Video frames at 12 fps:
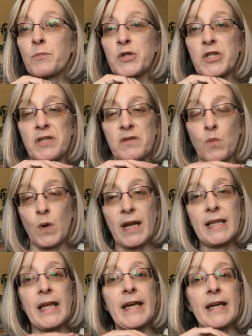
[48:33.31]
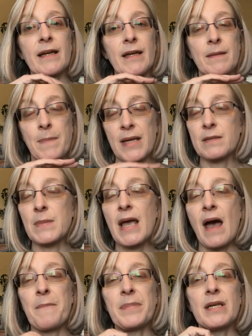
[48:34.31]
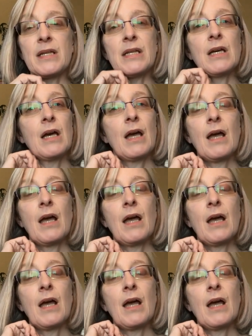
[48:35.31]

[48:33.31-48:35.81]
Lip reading: which is what I like. It makes me happy.